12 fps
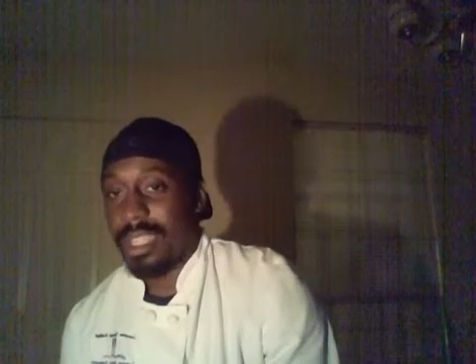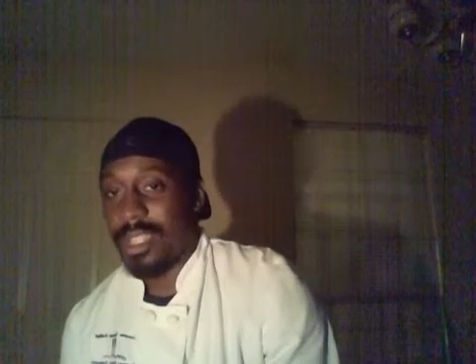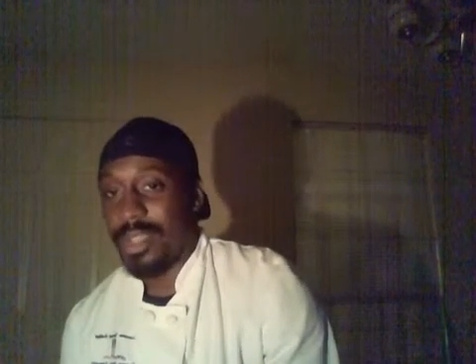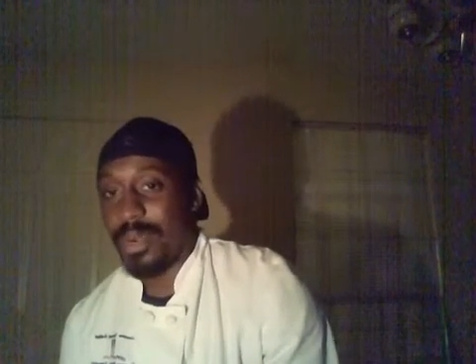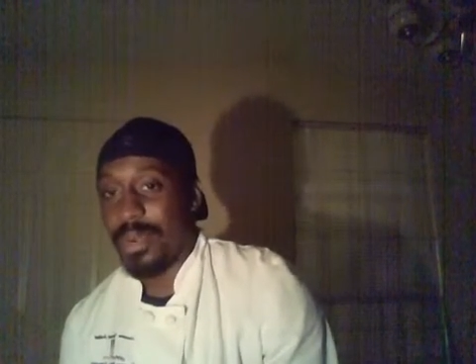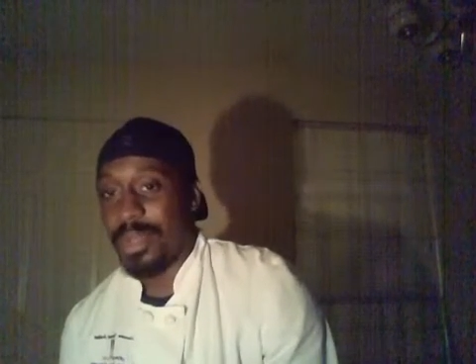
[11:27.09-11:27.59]

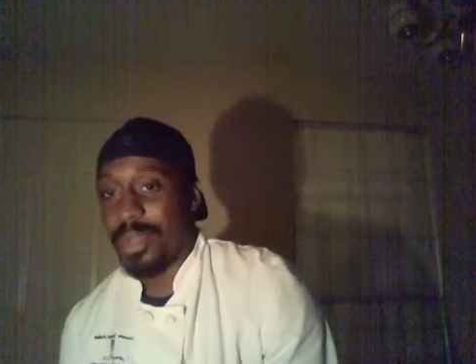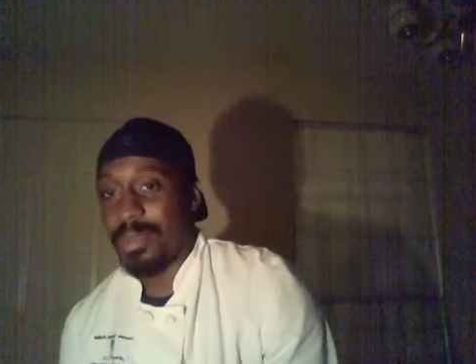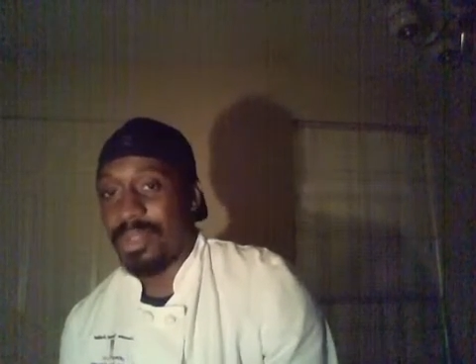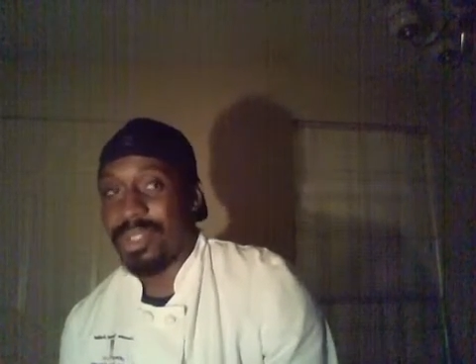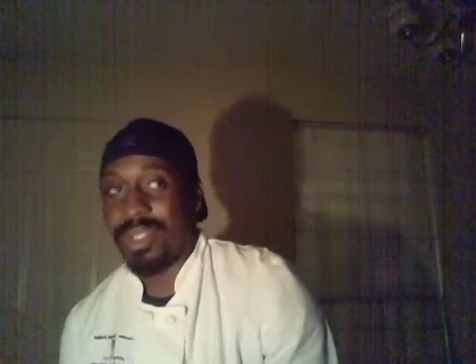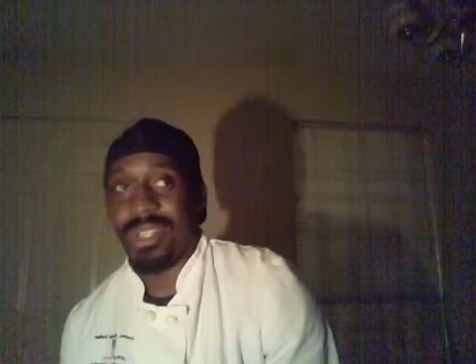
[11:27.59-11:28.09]
When you
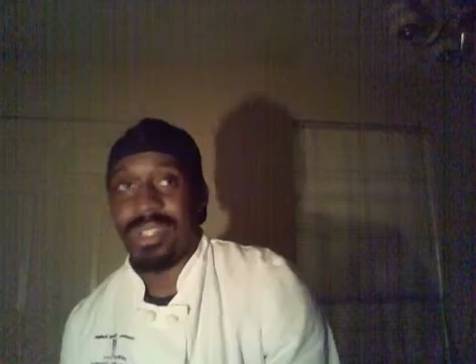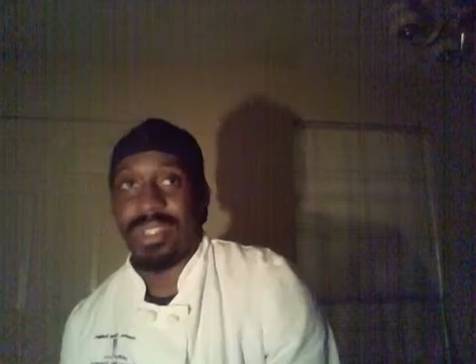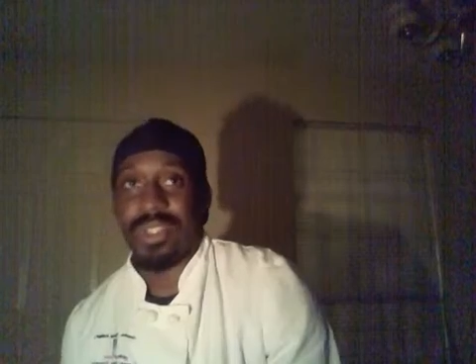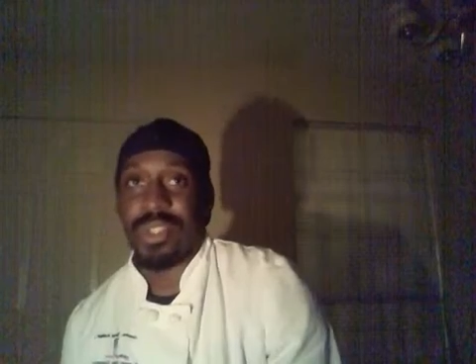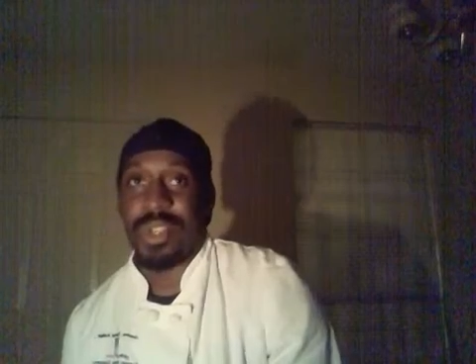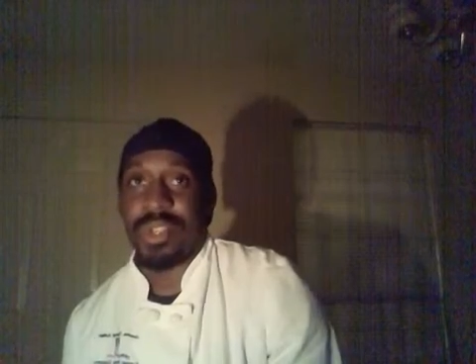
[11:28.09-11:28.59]
push it into
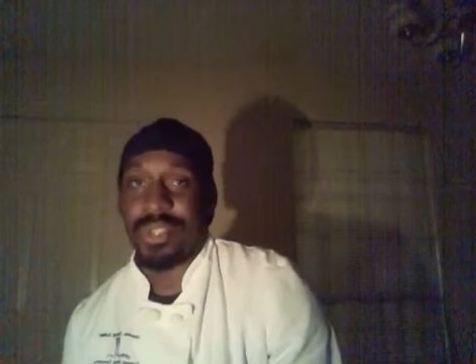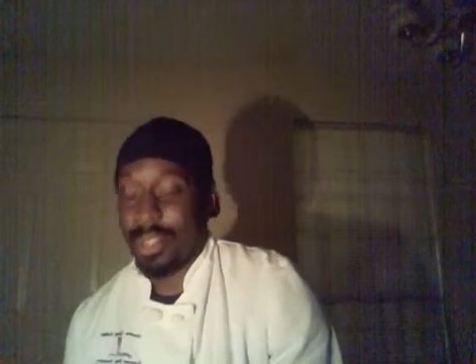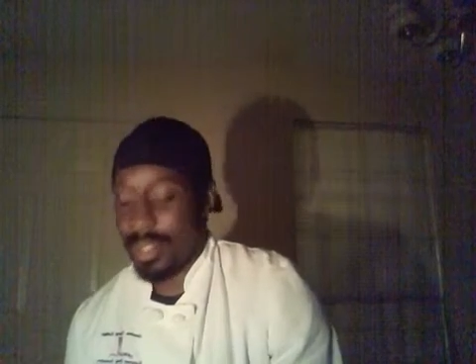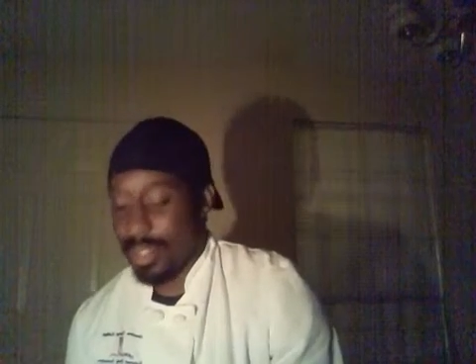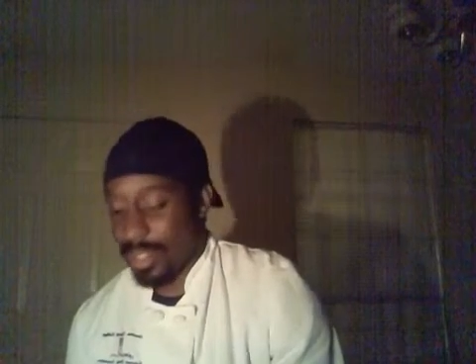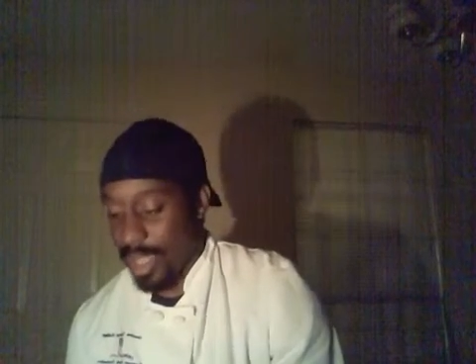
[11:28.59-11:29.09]
the
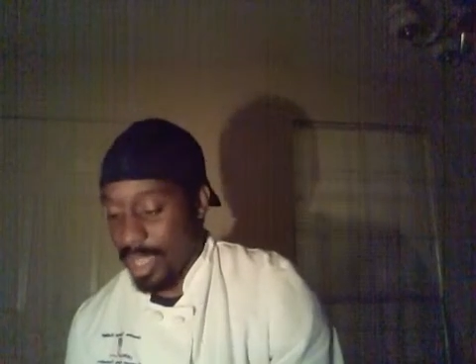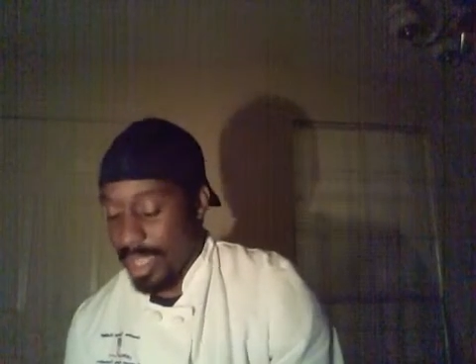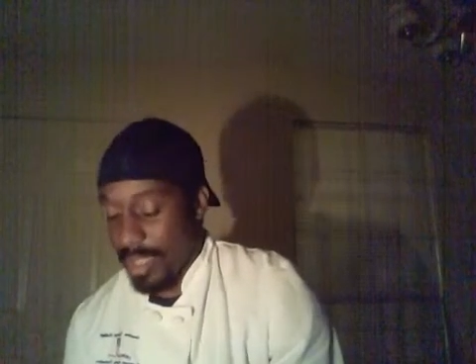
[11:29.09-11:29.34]
sausage,